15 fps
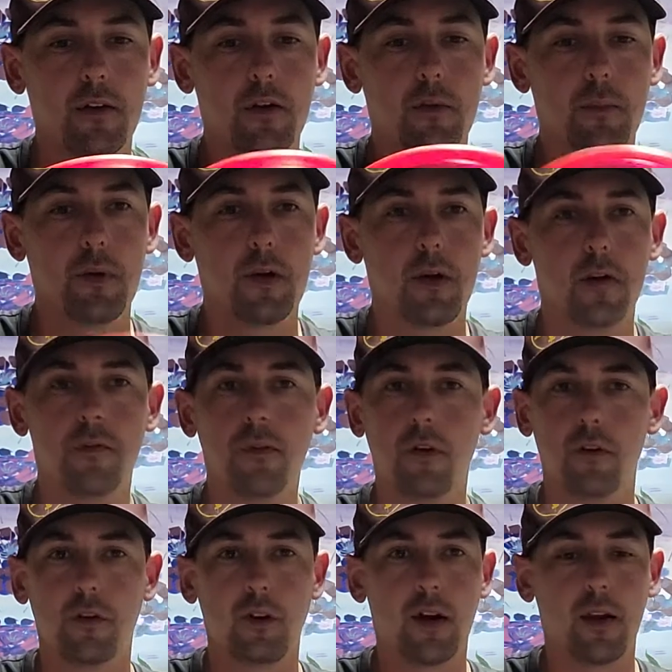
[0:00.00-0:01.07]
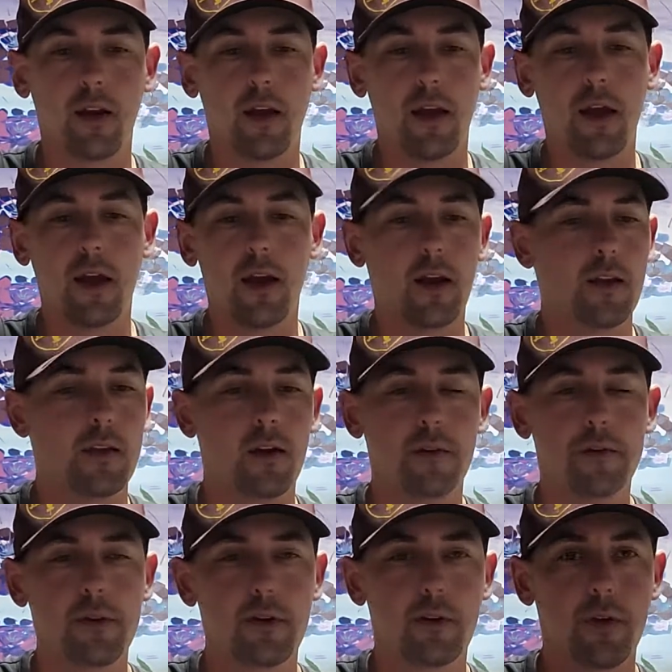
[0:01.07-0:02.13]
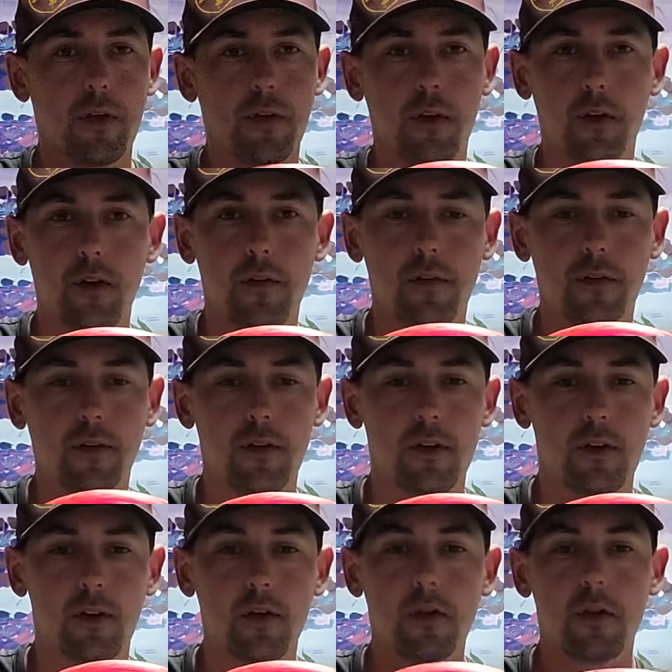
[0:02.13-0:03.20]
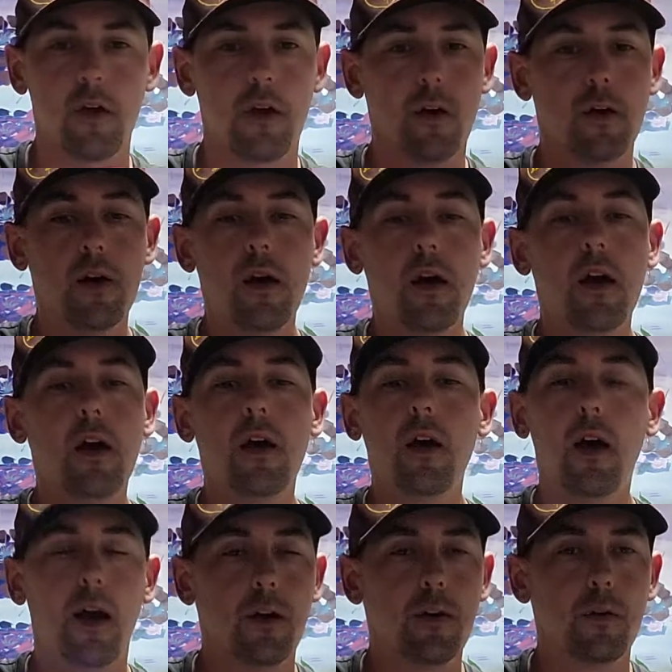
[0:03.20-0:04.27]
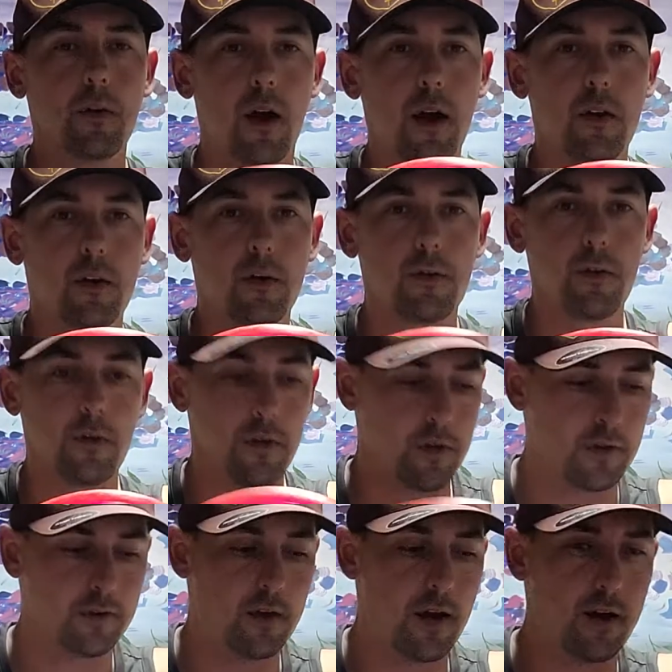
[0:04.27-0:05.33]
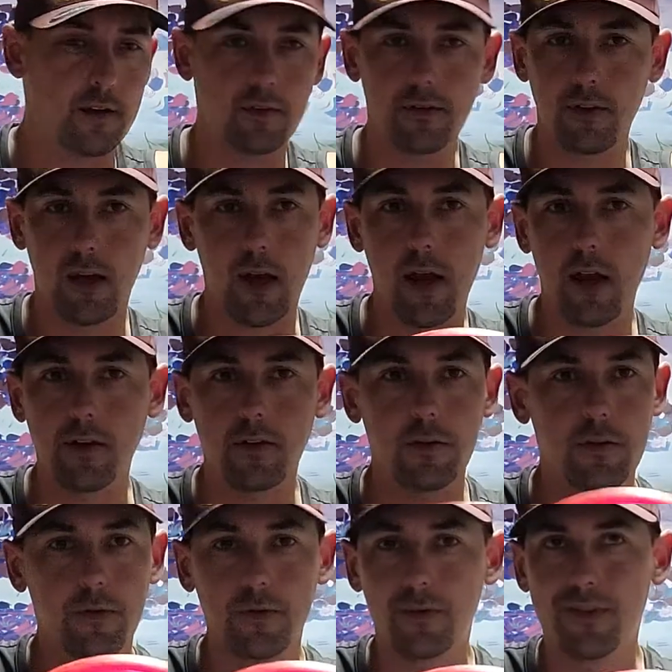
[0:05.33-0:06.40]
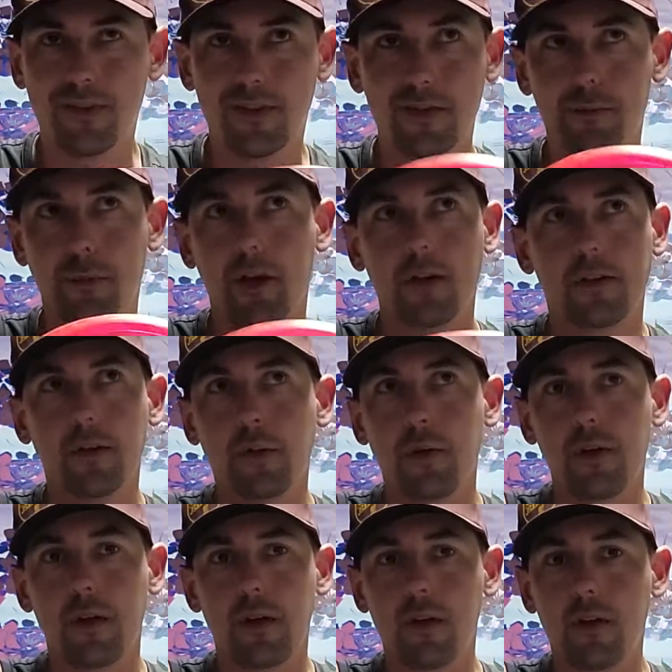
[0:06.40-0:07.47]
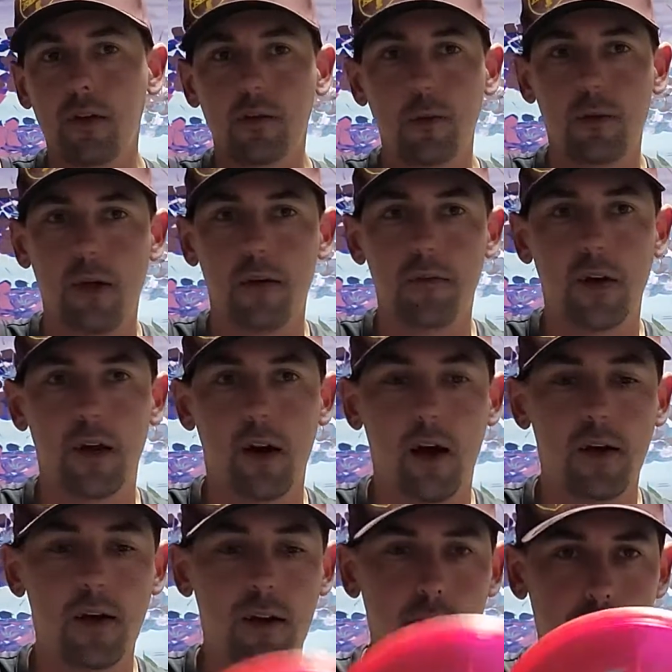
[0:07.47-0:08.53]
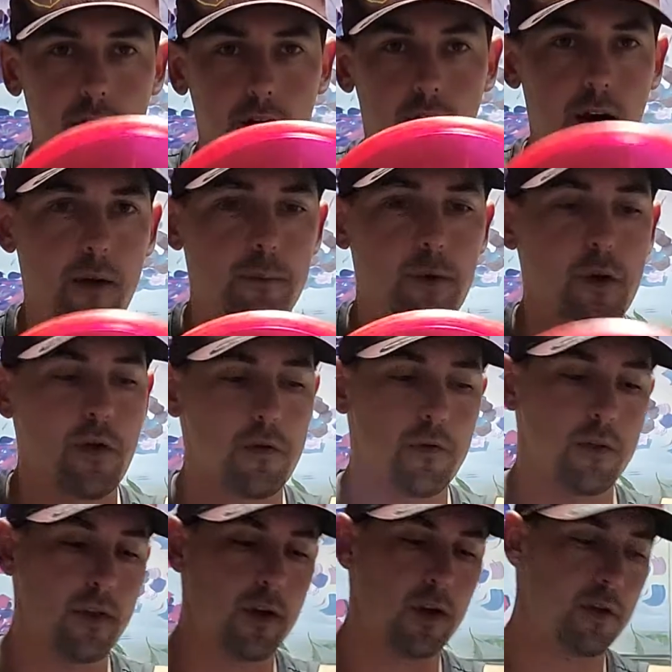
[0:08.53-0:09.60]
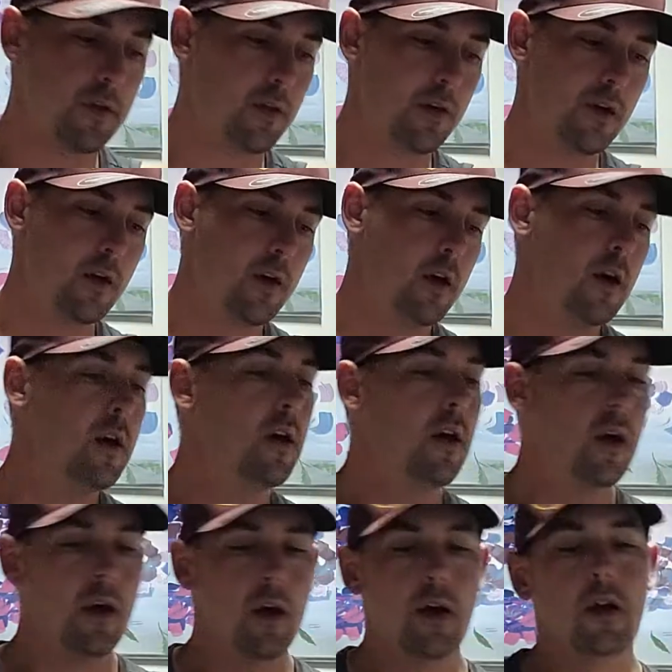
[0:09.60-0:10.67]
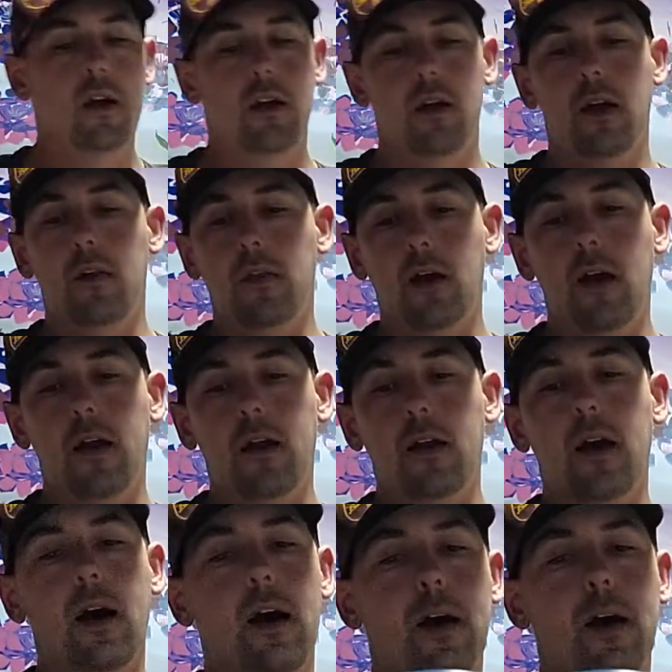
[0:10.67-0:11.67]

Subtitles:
Good bead, feels great in the hand. I love throwing this thing off the tee, so I do throw this a ton. Again, probably 260, 270 and under. I'm reaching for this. And then